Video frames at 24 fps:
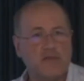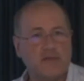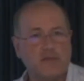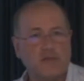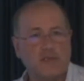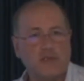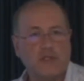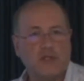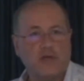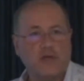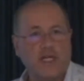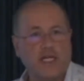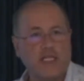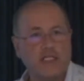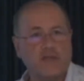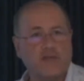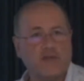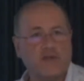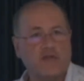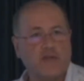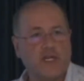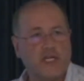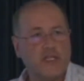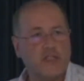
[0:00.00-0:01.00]
legs
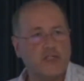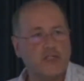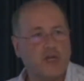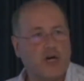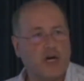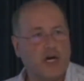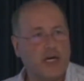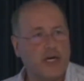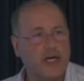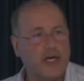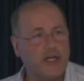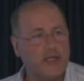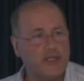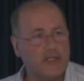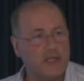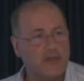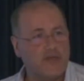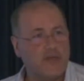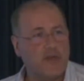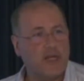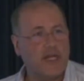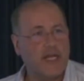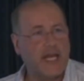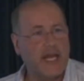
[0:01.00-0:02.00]
feel very tired, they
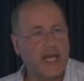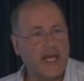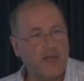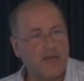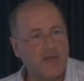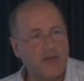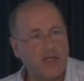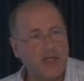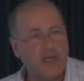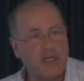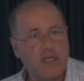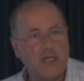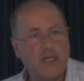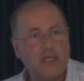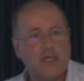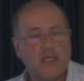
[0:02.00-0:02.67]
feel heavy,